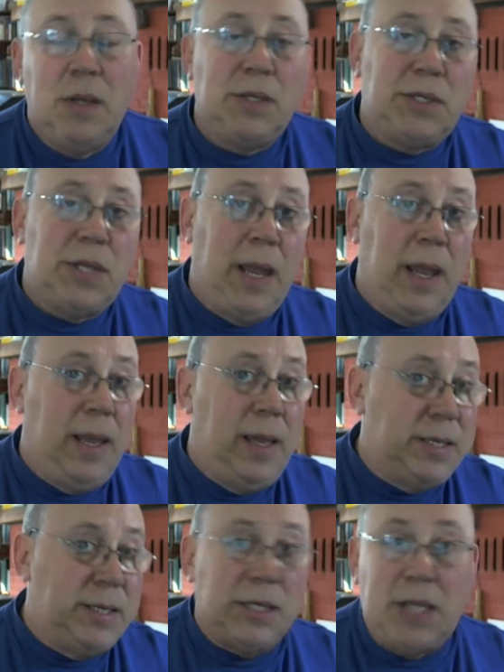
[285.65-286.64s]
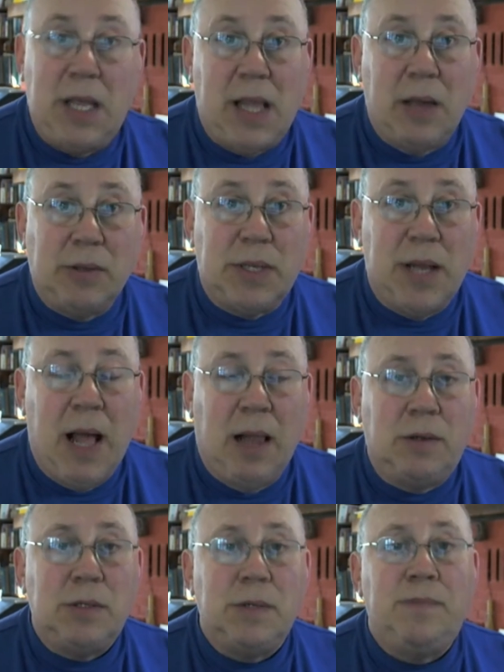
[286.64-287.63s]
say
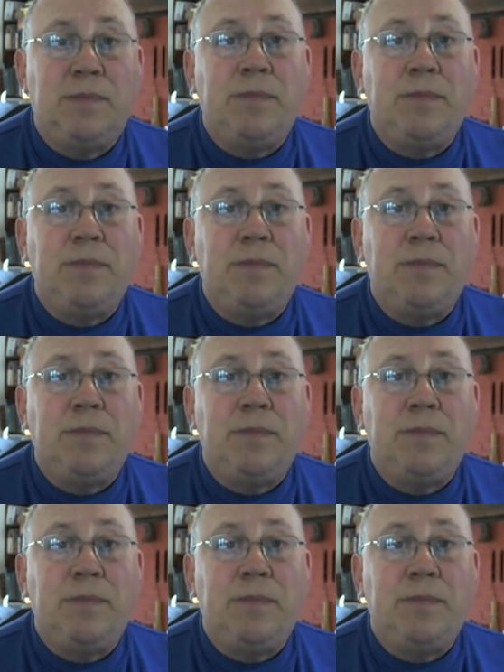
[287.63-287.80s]
$60,000,